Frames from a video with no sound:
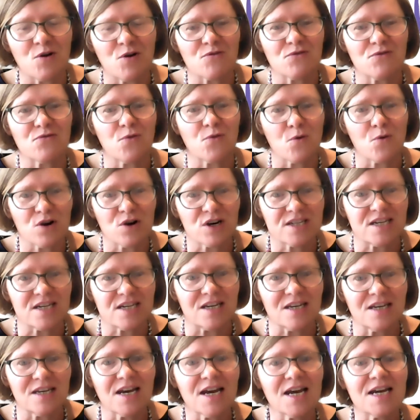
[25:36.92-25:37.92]
over
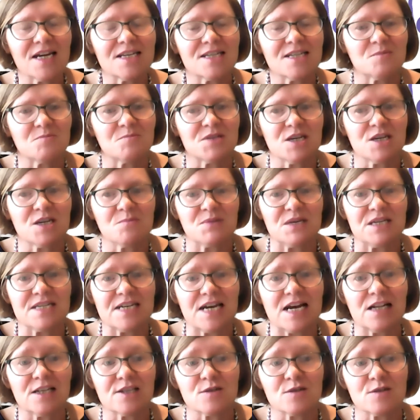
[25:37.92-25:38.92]
40 to, to be
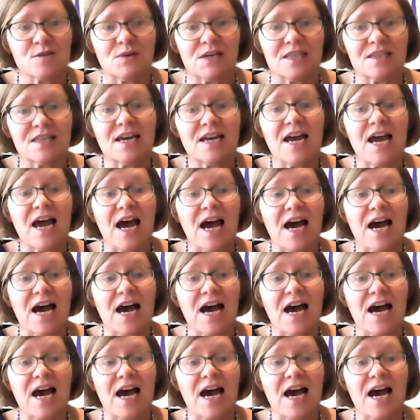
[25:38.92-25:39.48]
dealt with.